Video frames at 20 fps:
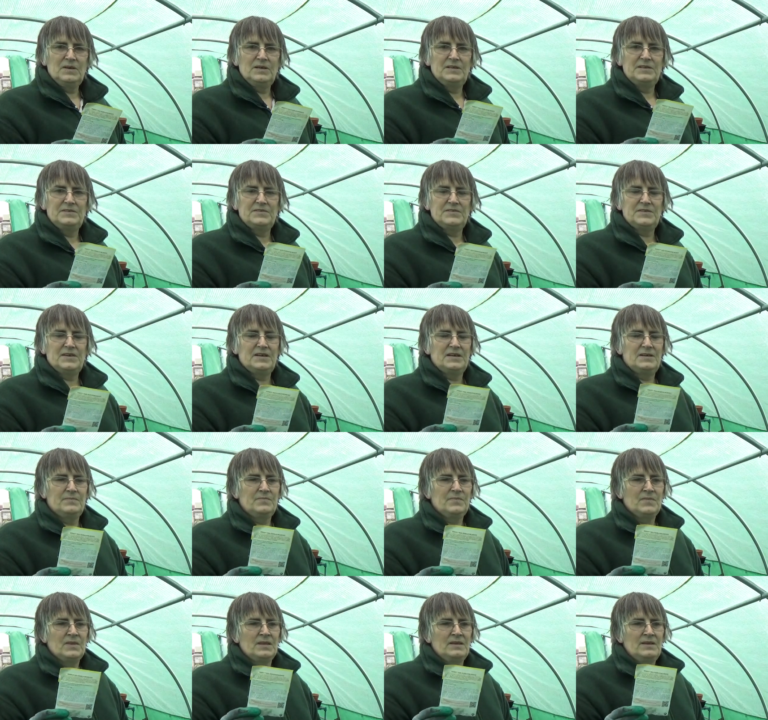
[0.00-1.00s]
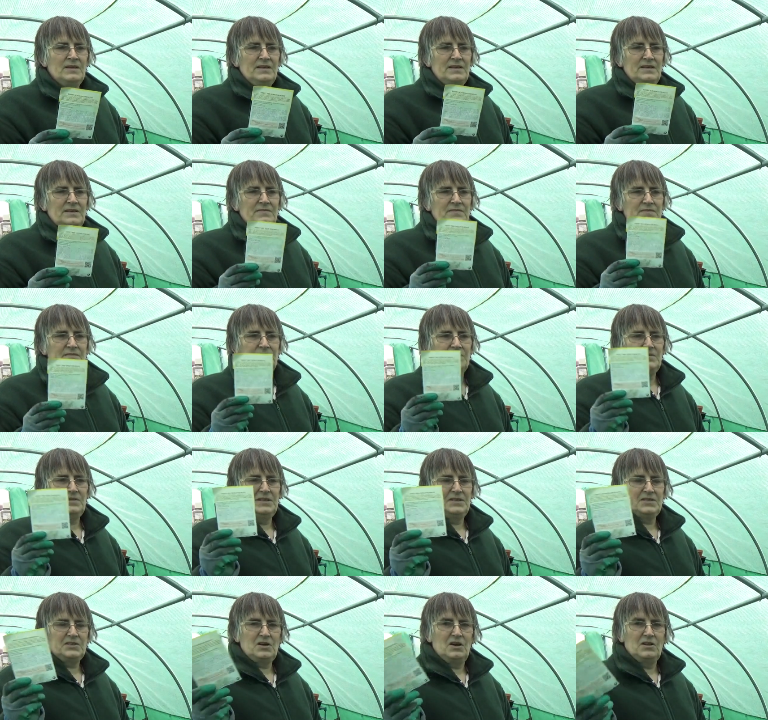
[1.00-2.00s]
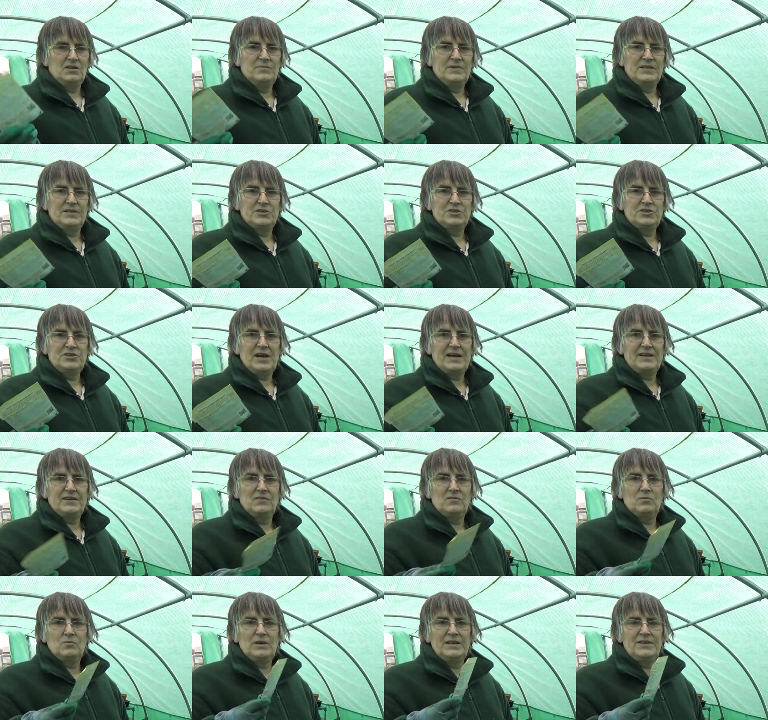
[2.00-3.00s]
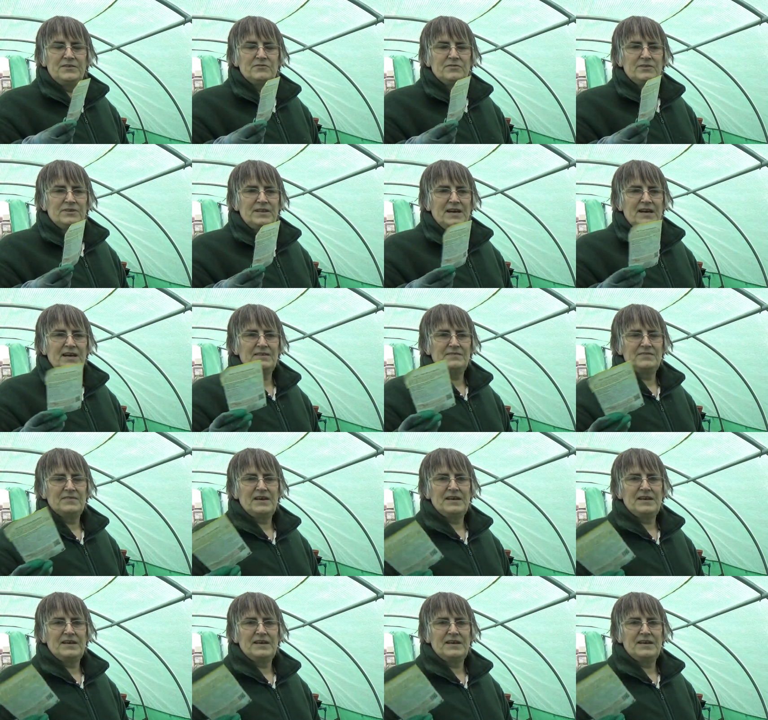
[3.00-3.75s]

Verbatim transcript: and he's got them in the shed on the window and that,